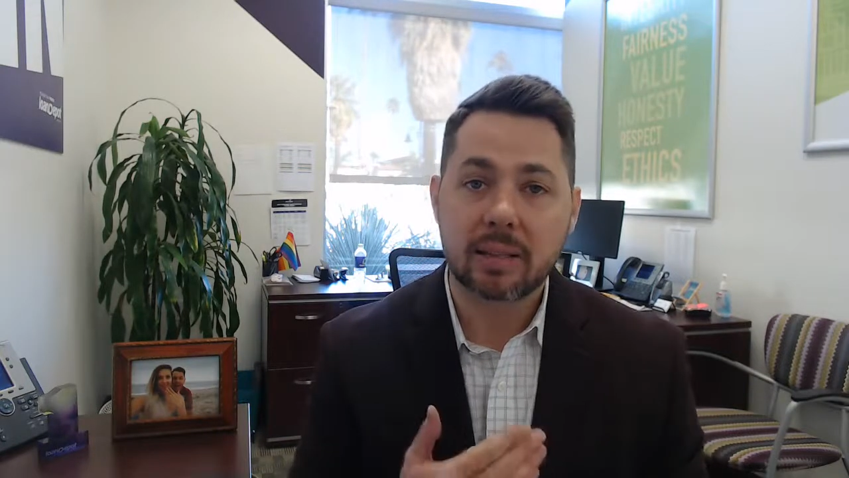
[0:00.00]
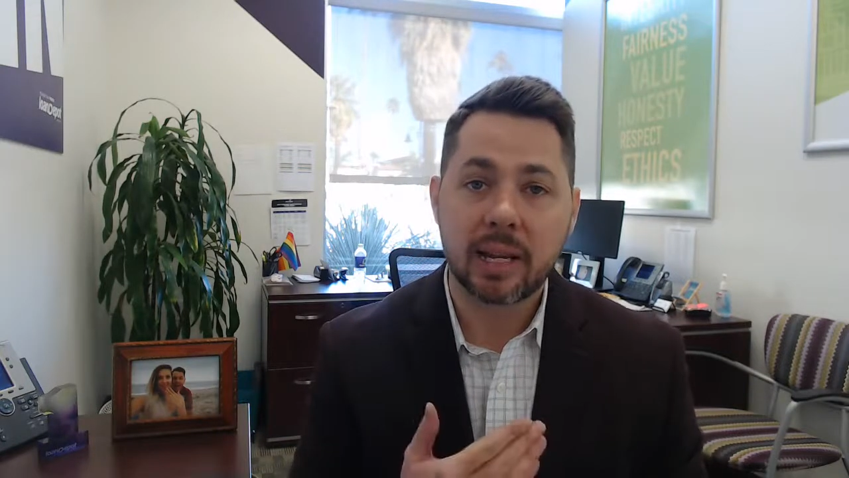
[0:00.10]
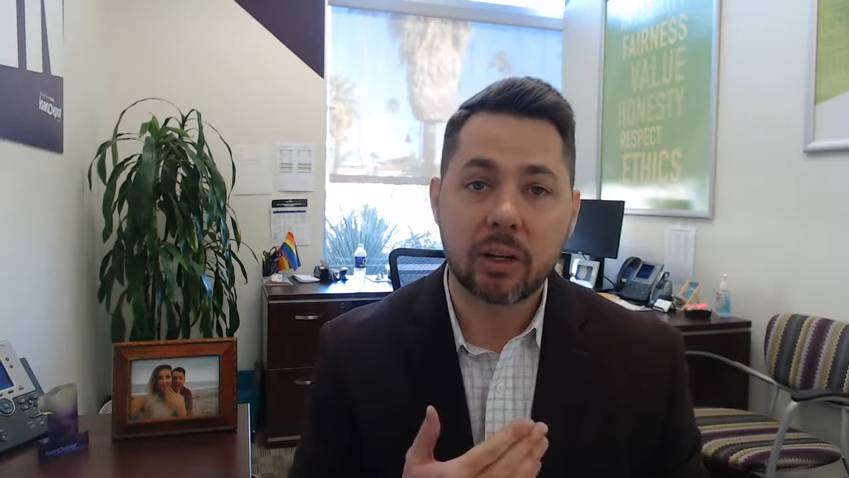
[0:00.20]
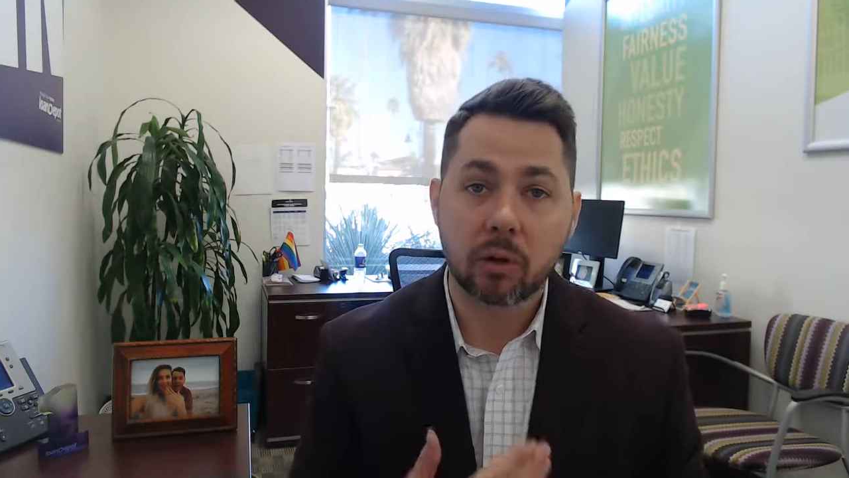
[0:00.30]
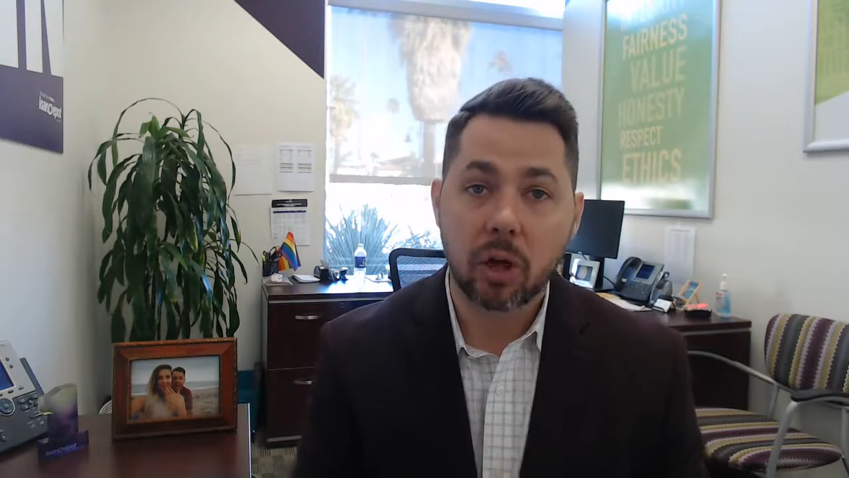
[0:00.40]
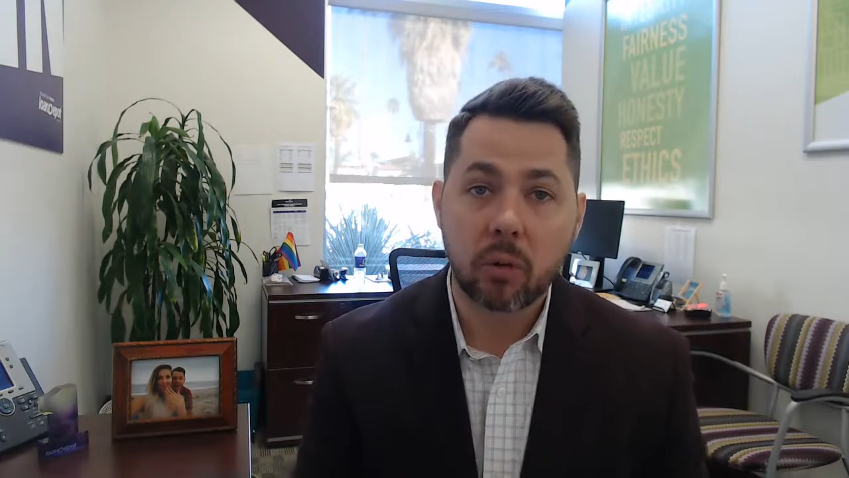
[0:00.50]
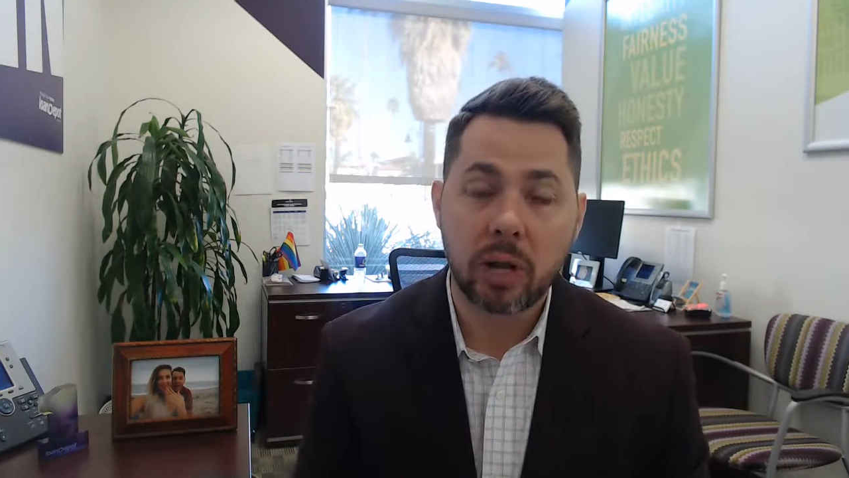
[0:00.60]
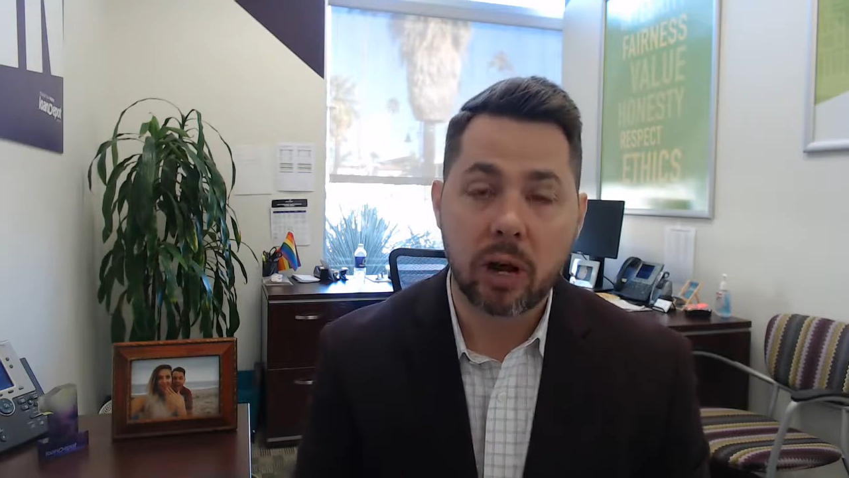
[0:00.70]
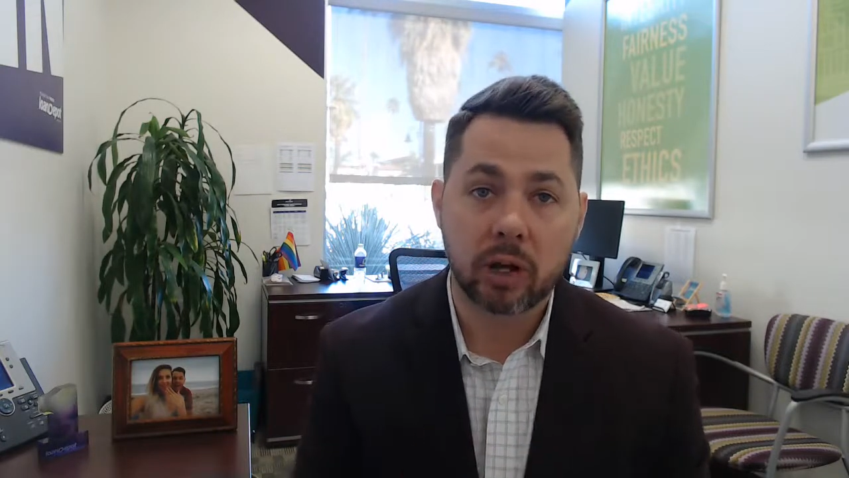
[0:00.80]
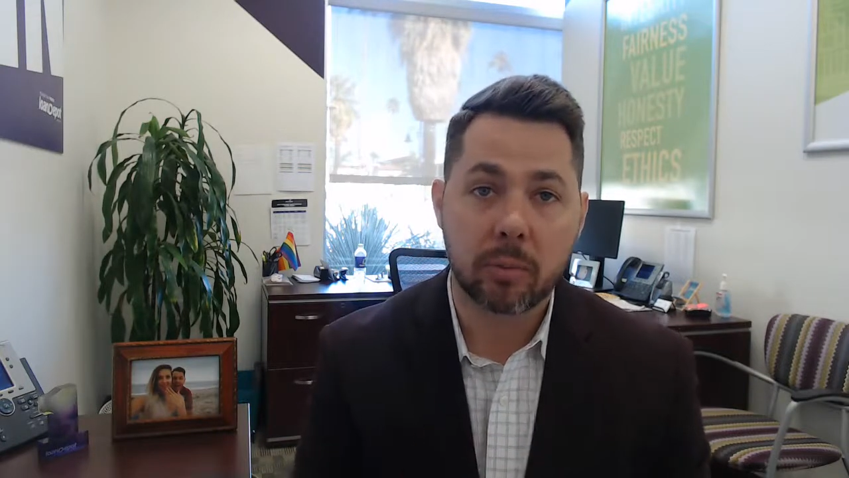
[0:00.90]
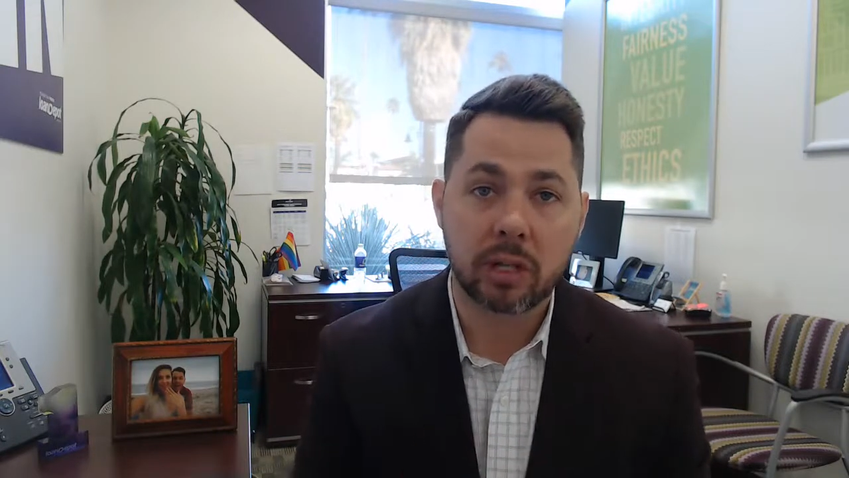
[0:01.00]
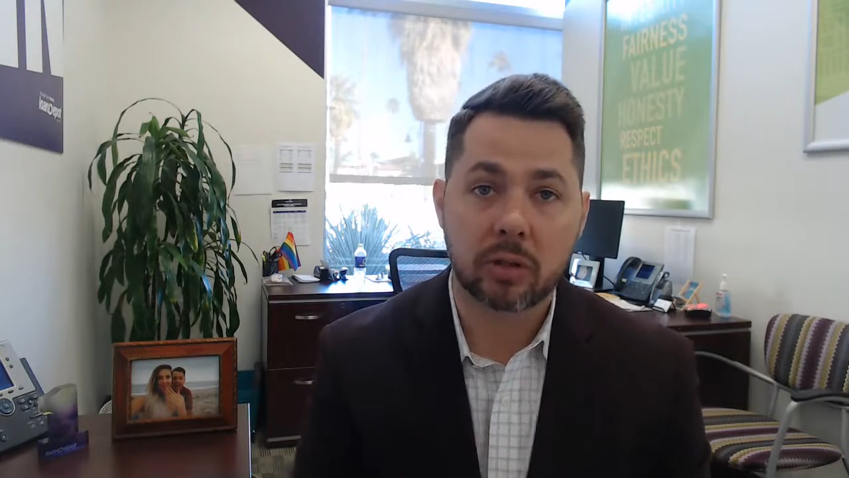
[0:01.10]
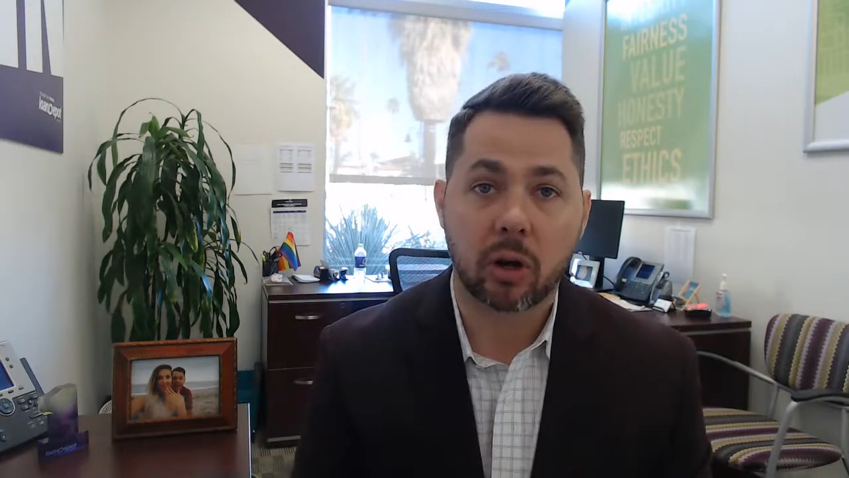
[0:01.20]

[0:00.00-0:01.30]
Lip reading: say your loan documents